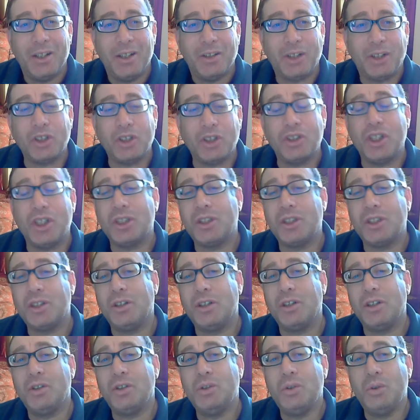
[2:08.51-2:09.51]
Not
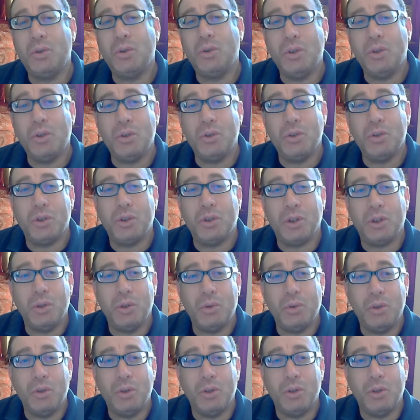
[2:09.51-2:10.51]
just you will
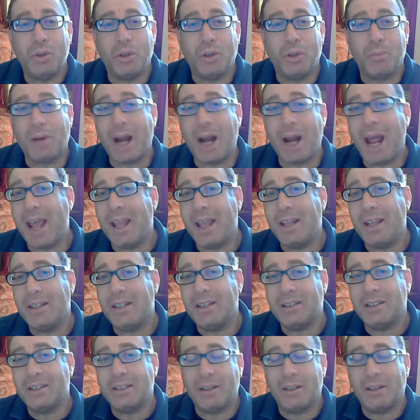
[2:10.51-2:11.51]
lose the
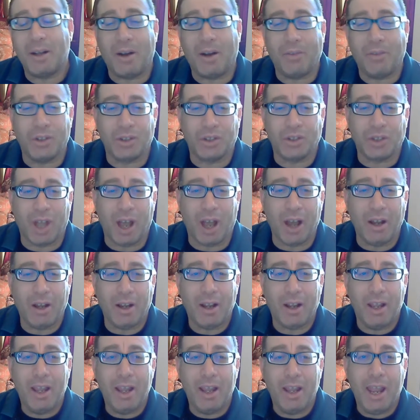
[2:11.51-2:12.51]
price of the
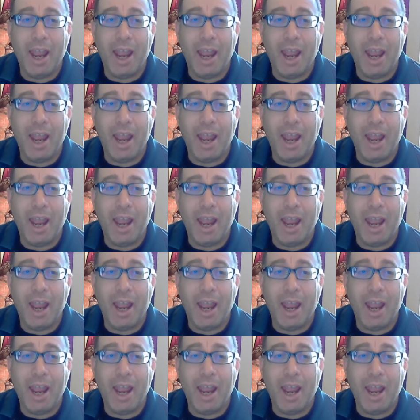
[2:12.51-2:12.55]
stock,